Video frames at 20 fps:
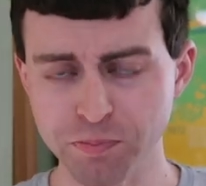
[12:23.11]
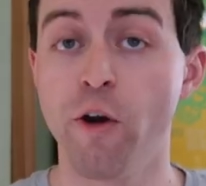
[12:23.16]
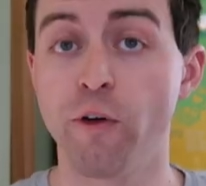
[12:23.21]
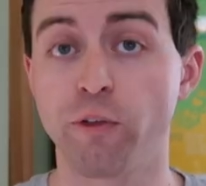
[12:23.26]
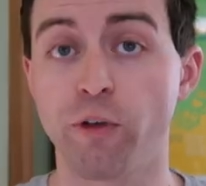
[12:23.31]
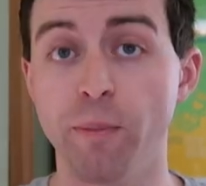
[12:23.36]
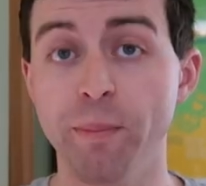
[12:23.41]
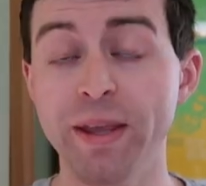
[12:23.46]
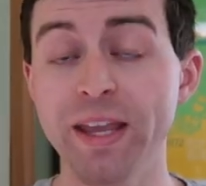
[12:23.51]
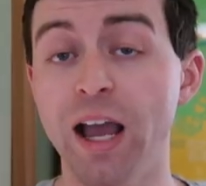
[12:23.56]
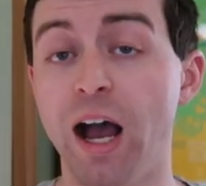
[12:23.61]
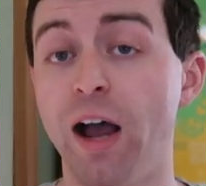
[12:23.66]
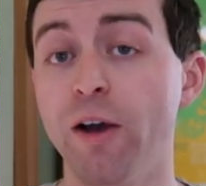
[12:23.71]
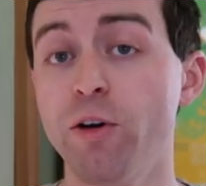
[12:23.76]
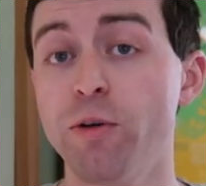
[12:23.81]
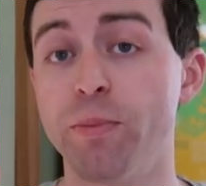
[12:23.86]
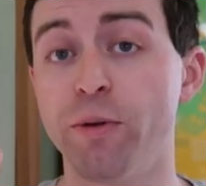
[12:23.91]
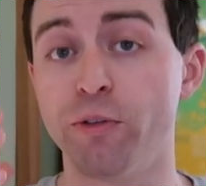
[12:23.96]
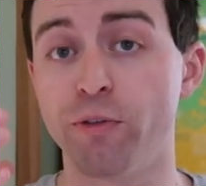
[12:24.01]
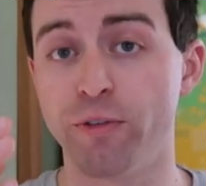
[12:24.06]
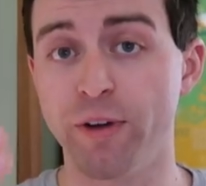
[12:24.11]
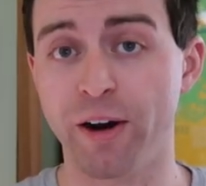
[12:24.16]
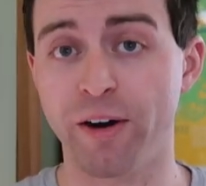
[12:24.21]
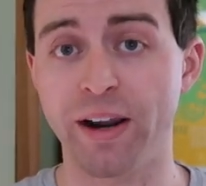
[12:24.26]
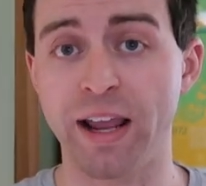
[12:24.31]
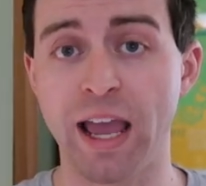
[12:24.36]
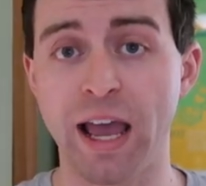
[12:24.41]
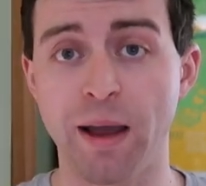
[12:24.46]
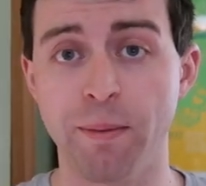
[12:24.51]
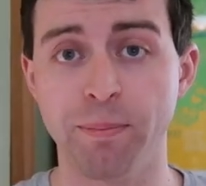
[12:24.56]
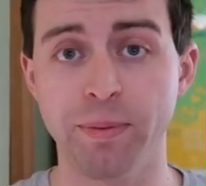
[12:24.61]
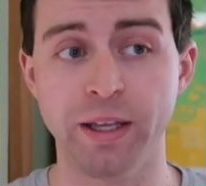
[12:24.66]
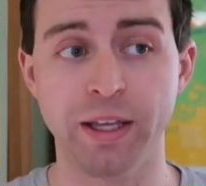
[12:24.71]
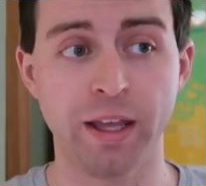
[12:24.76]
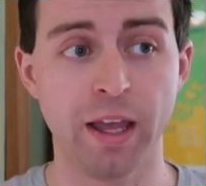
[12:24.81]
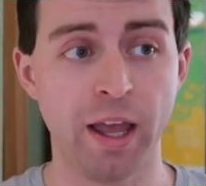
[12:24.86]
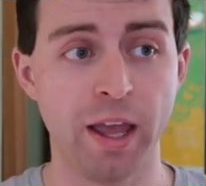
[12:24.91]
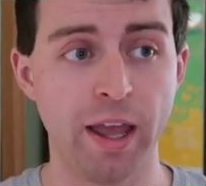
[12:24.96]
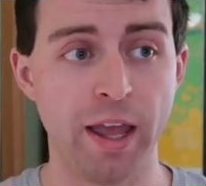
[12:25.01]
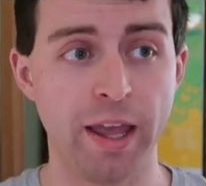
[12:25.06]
For me, I would be very happy